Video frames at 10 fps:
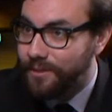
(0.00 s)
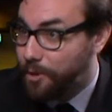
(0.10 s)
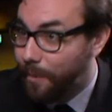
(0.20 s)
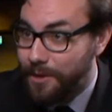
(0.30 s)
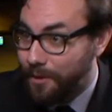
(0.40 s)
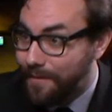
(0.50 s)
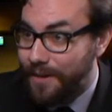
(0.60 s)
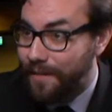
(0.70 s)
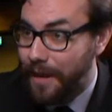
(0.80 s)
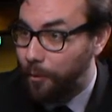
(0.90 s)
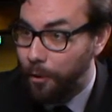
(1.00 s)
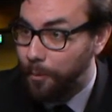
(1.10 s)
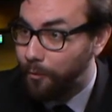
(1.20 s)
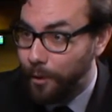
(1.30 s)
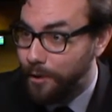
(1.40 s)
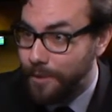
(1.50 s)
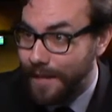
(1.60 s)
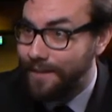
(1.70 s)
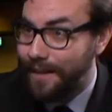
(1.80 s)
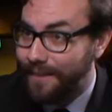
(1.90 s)
You might drive down that road before you
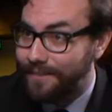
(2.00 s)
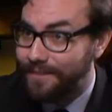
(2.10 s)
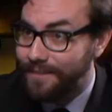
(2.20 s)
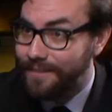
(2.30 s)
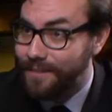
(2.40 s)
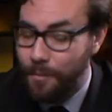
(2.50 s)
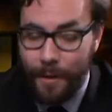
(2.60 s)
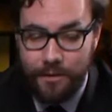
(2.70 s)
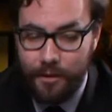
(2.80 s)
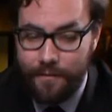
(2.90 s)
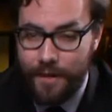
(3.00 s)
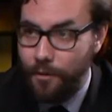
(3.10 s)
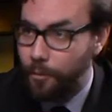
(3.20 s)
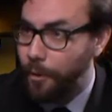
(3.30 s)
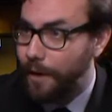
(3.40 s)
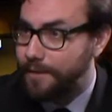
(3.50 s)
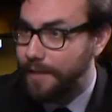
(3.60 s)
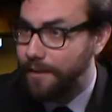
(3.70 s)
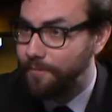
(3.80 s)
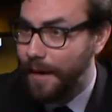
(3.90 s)
say that. You might drive down the road
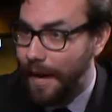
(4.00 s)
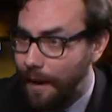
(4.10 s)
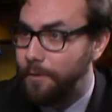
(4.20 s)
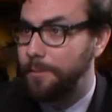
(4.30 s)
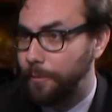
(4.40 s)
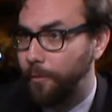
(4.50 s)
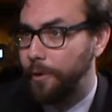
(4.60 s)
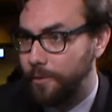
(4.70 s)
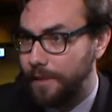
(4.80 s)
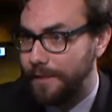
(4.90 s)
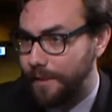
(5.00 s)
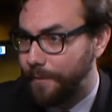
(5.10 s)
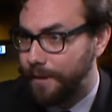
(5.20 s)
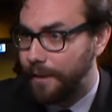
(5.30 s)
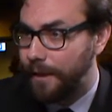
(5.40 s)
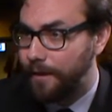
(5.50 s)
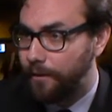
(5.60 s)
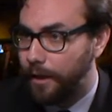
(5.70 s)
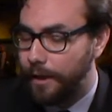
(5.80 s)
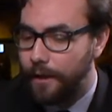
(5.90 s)
outside of my house before you say something that I
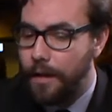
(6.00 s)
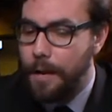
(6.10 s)
don't like.